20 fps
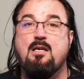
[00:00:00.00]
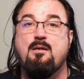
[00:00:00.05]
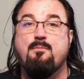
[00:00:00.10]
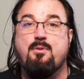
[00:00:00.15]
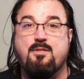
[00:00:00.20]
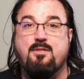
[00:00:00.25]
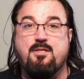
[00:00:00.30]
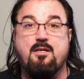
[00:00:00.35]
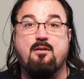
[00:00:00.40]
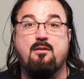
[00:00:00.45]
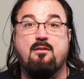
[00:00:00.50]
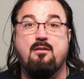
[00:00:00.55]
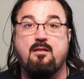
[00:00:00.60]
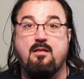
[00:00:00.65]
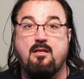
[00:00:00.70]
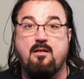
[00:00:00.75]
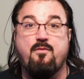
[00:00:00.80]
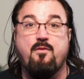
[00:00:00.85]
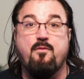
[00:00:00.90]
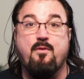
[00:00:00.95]

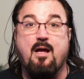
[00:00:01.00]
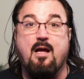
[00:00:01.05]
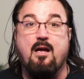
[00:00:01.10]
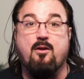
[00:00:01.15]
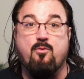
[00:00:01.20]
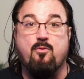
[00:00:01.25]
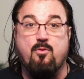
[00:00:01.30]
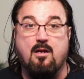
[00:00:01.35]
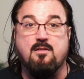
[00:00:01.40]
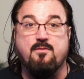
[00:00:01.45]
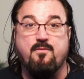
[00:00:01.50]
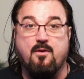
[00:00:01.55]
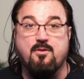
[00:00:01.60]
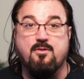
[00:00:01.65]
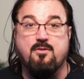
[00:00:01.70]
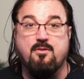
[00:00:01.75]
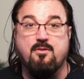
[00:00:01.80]
particularly if you've got cross-functional